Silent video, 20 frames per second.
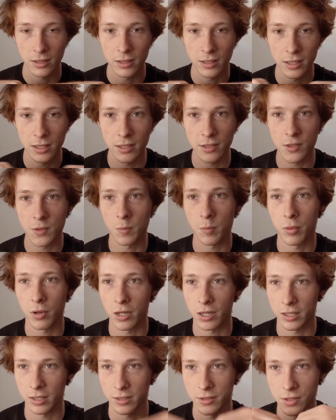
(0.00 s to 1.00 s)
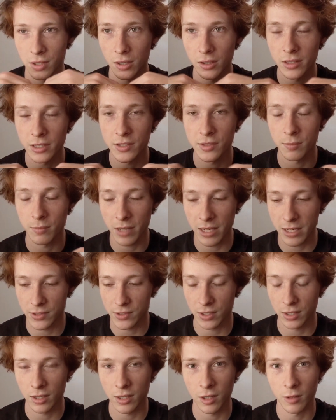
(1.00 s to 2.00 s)
these products all these
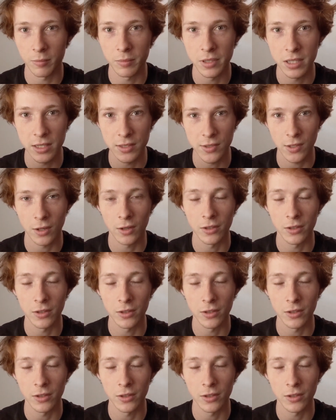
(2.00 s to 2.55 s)
amazing companies